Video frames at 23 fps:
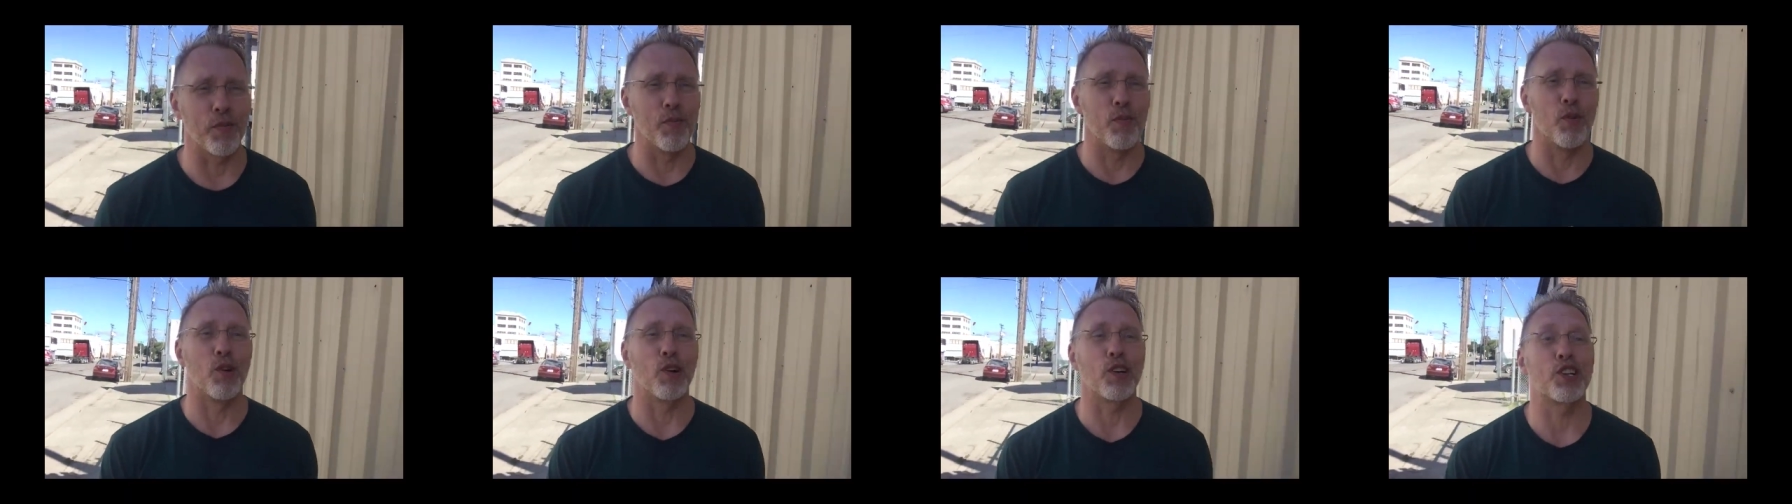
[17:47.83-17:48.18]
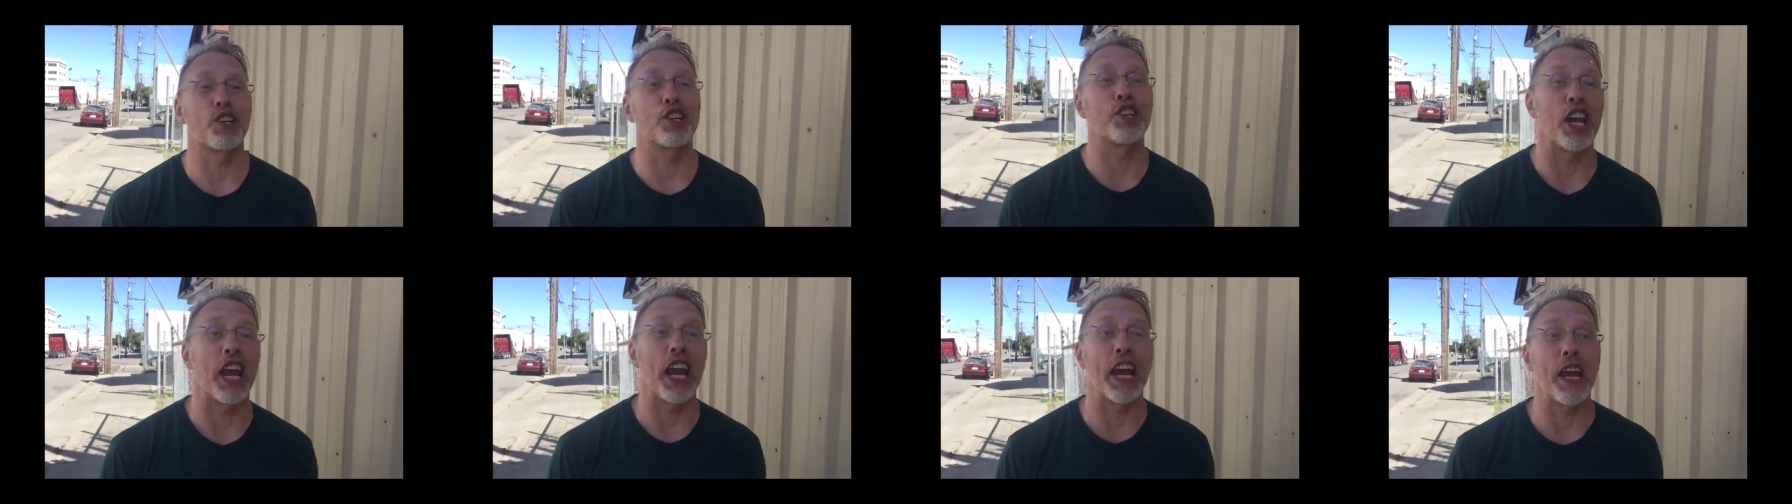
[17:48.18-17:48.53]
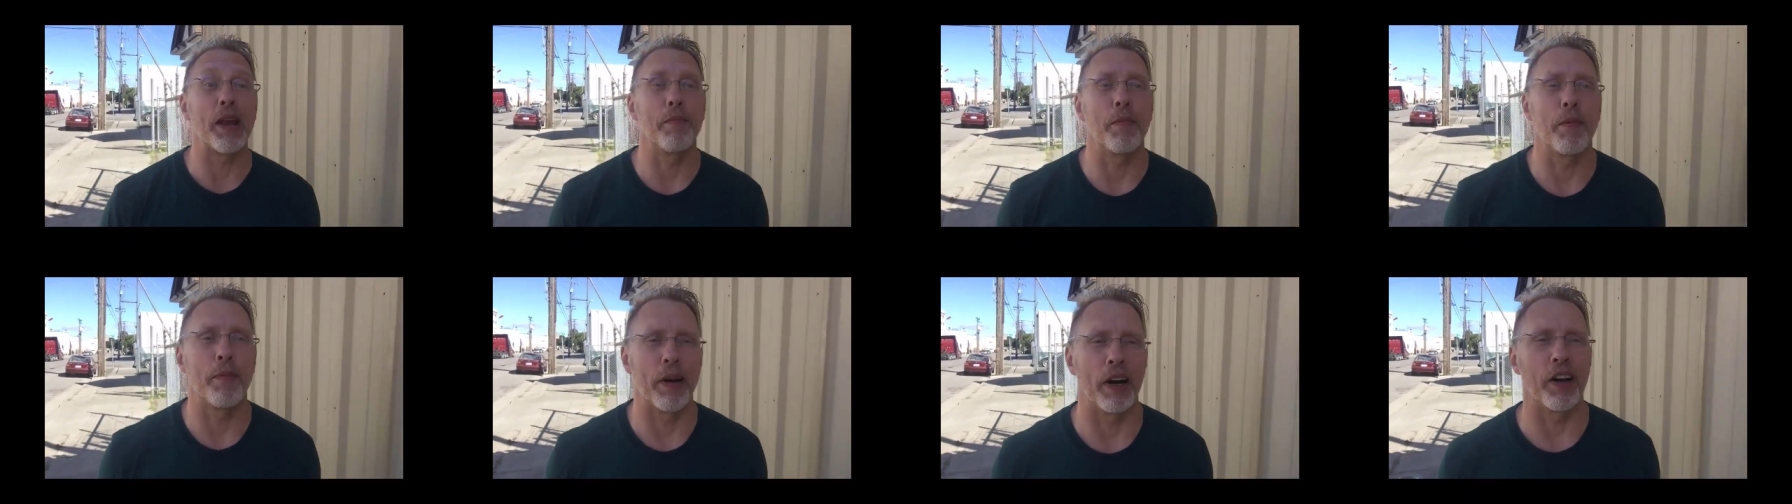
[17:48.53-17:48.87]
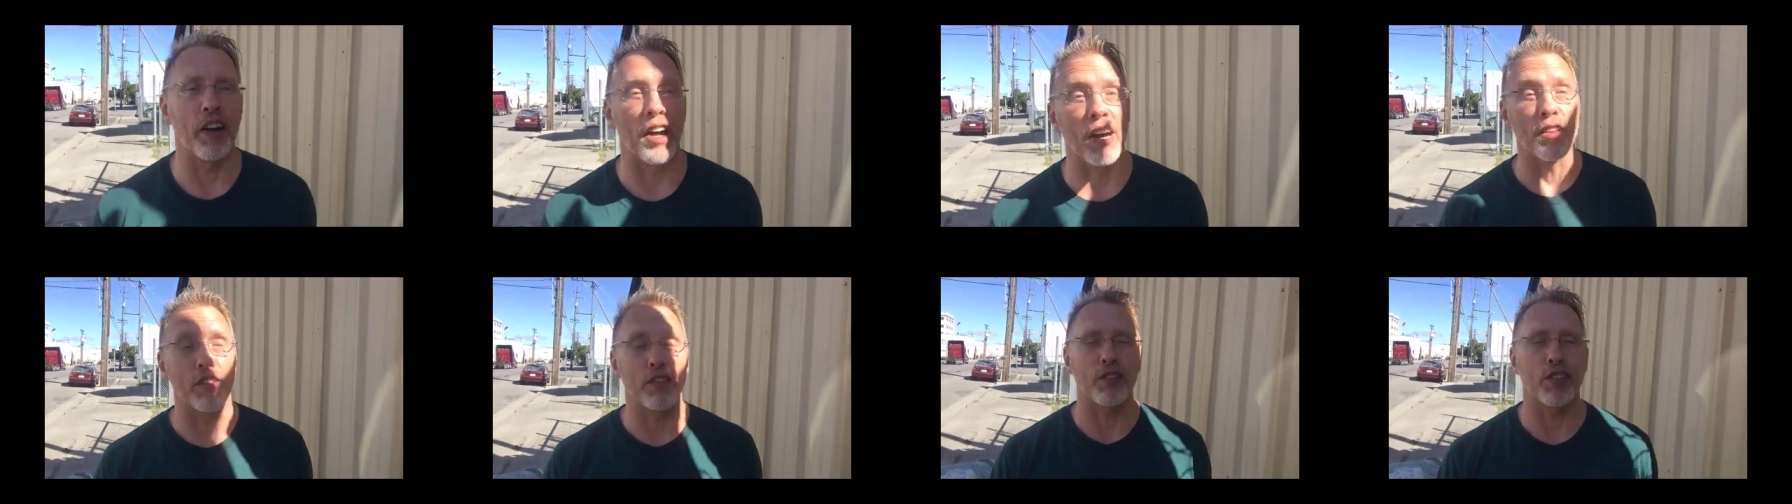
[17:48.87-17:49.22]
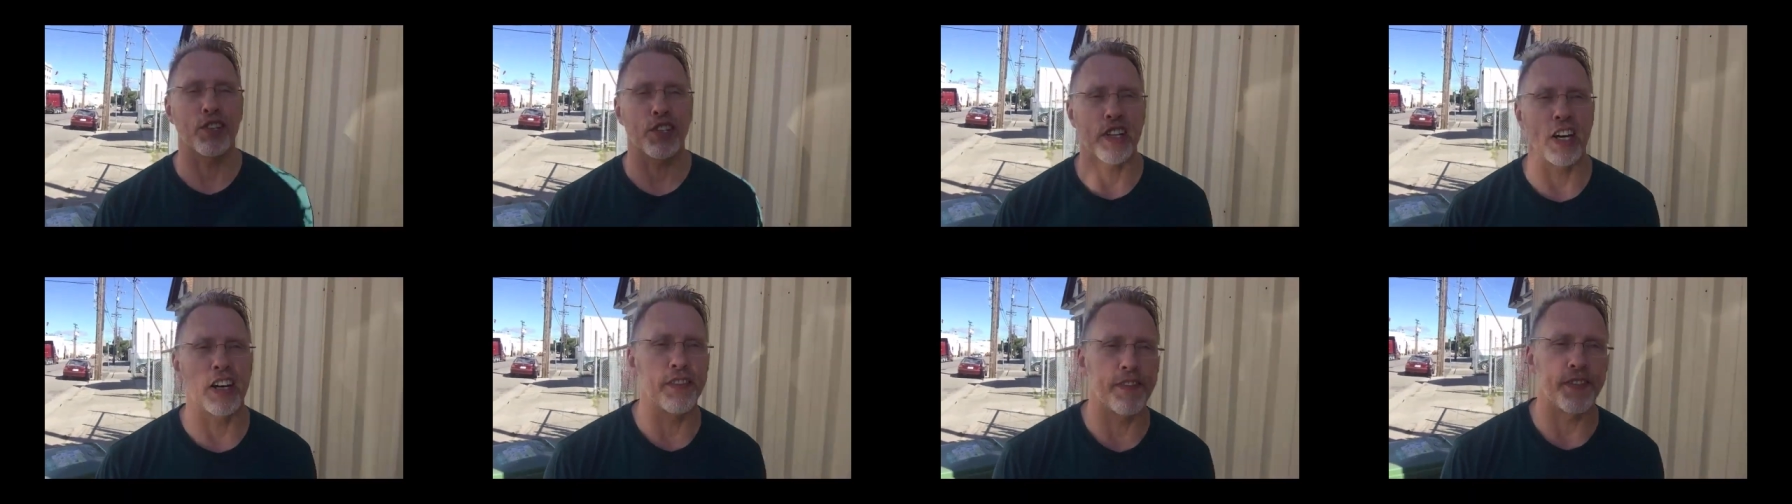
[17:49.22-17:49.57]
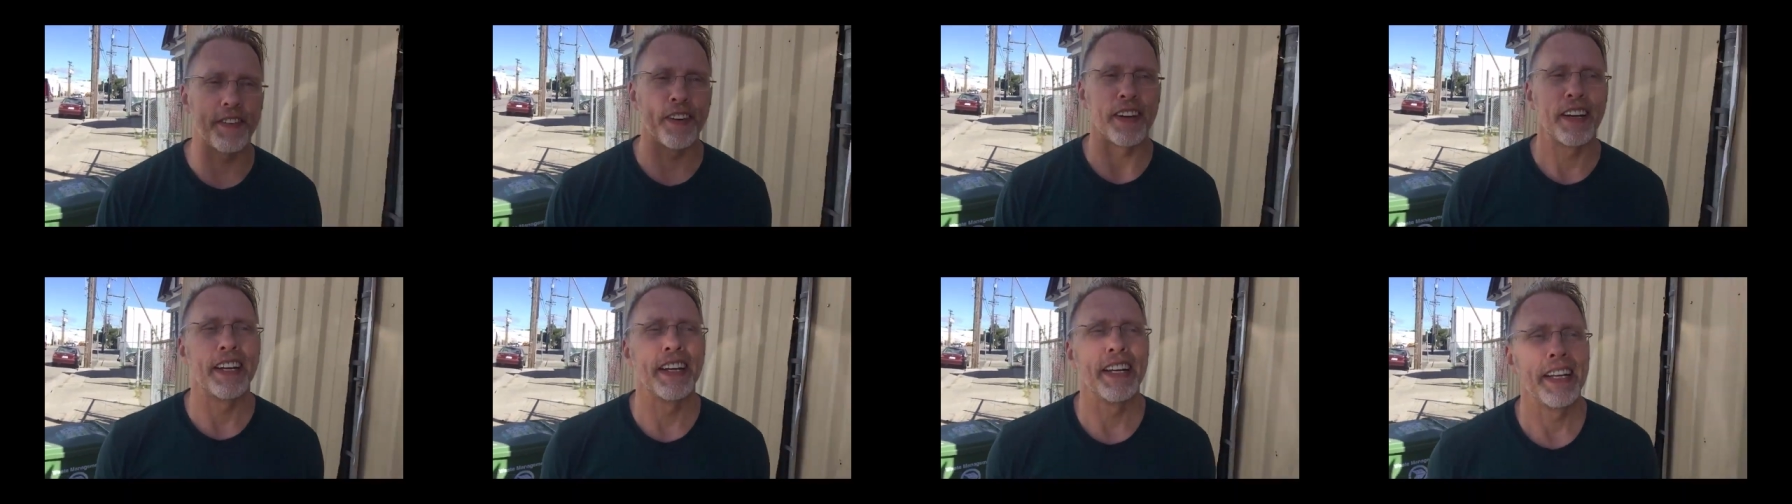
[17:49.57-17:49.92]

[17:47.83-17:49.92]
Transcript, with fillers: or more shame about other stuff